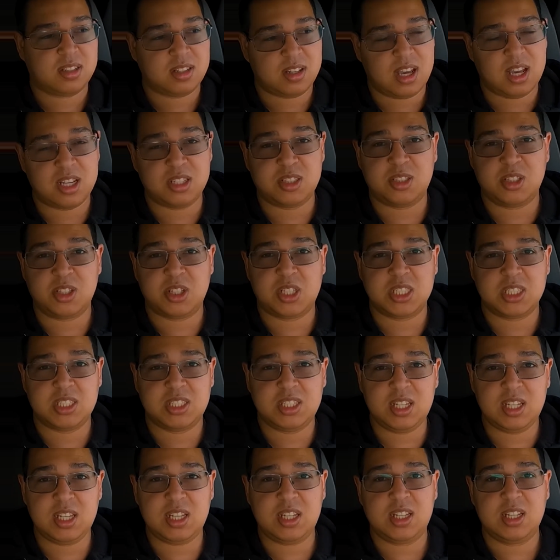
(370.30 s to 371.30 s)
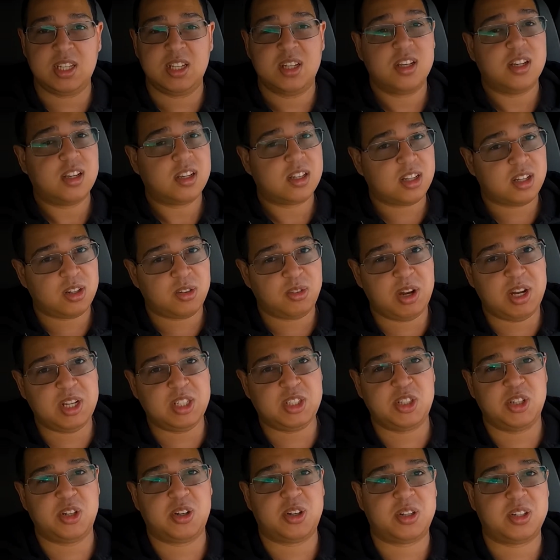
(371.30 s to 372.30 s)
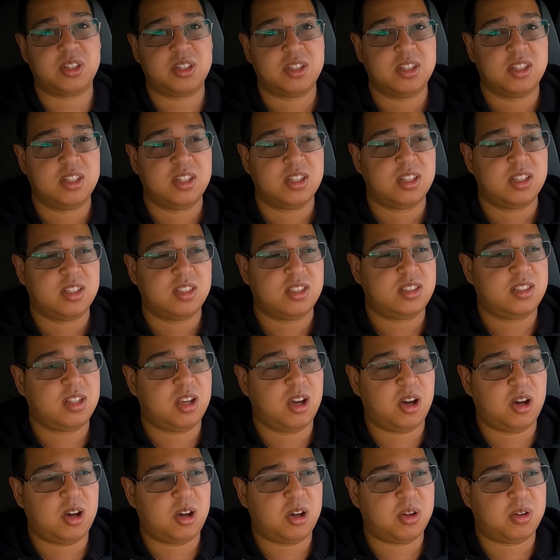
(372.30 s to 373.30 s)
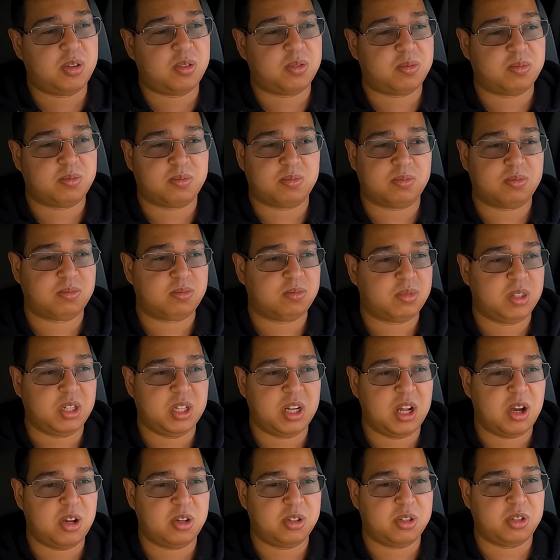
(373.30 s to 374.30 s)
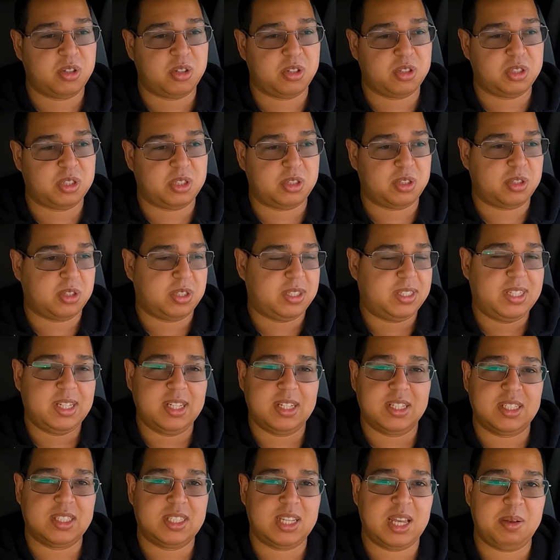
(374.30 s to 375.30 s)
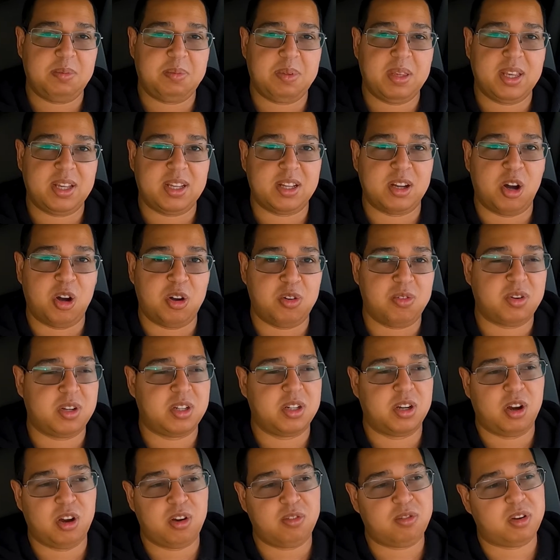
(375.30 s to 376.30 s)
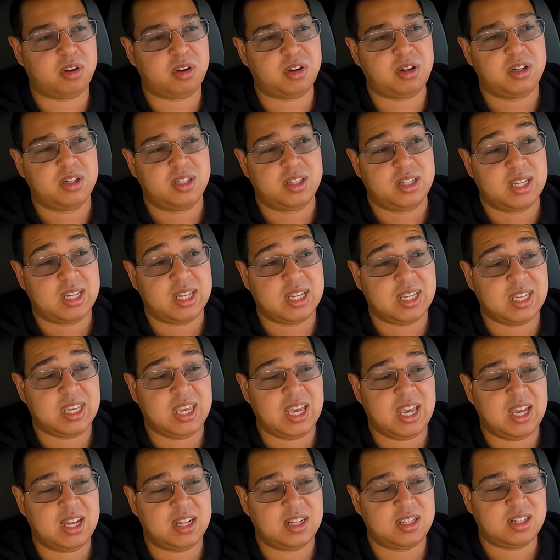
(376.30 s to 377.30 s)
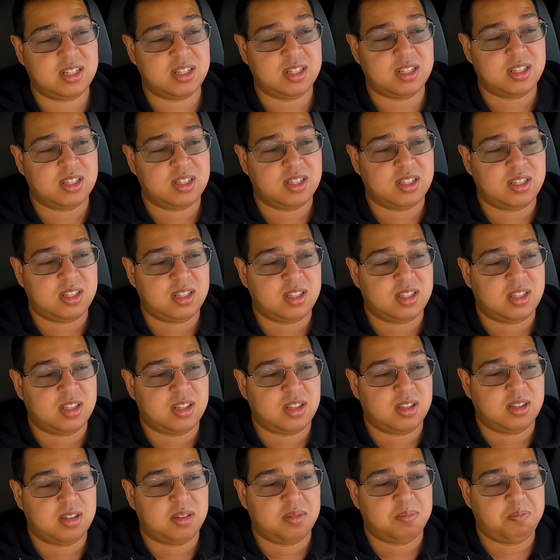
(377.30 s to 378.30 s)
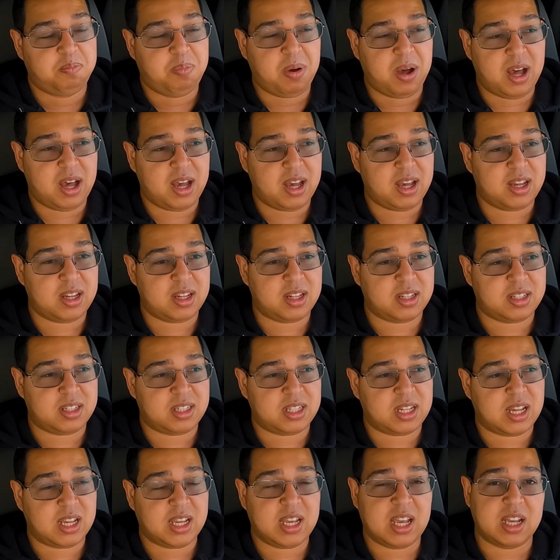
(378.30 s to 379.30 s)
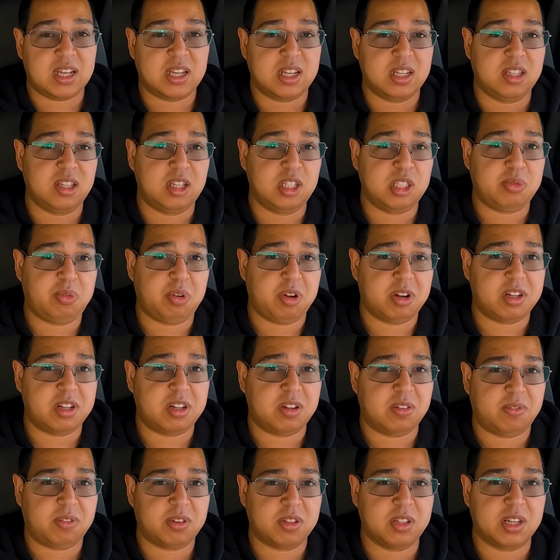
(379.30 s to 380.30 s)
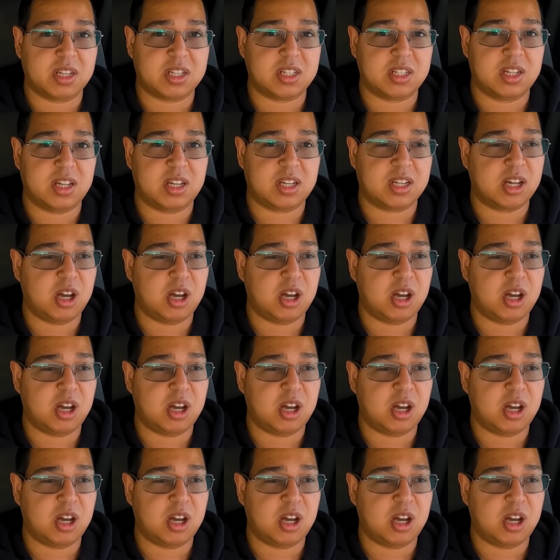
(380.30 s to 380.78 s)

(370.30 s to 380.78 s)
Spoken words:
as you can see, you're regional. So, you know, you're seeing the same thing over and over again. But I got good news for you. If you're looking to